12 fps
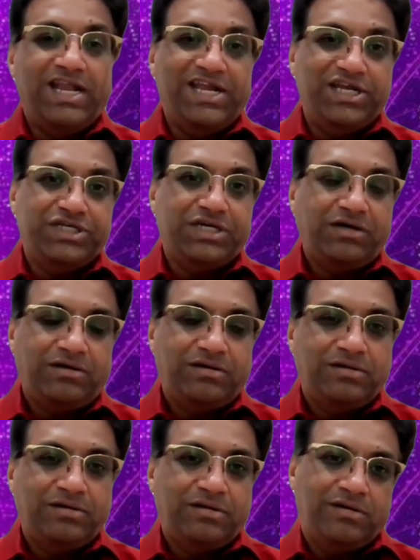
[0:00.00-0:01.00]
Ganesha
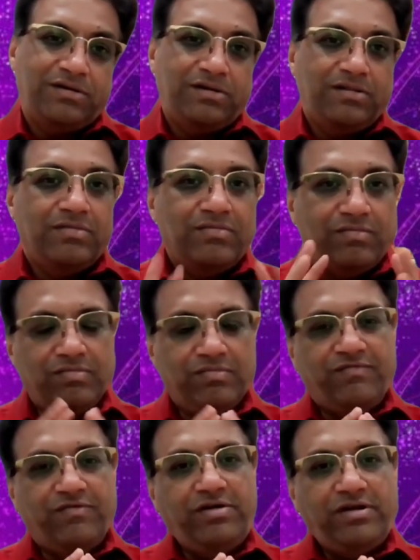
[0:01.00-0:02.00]

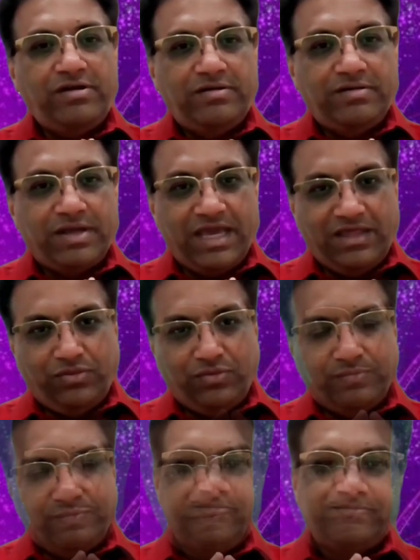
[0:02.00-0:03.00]
for Ketu.